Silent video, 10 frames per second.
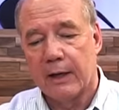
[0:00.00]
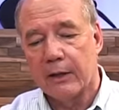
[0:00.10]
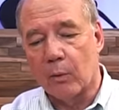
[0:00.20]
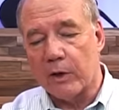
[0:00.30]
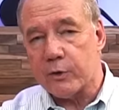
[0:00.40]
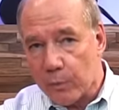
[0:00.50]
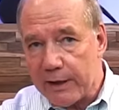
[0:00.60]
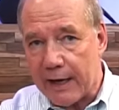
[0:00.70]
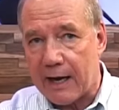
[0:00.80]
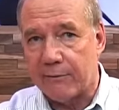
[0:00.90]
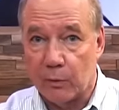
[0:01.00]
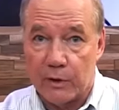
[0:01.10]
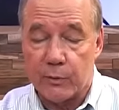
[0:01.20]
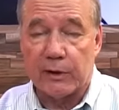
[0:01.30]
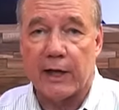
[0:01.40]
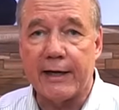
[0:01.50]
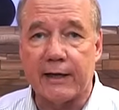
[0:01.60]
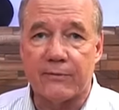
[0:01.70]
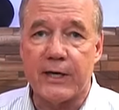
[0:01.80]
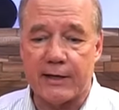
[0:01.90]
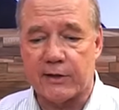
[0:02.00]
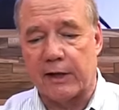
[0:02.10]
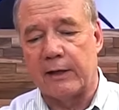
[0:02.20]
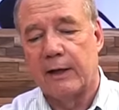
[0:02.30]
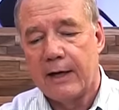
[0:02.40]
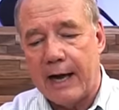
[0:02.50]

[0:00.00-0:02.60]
The ones we have and the ones we like and have tested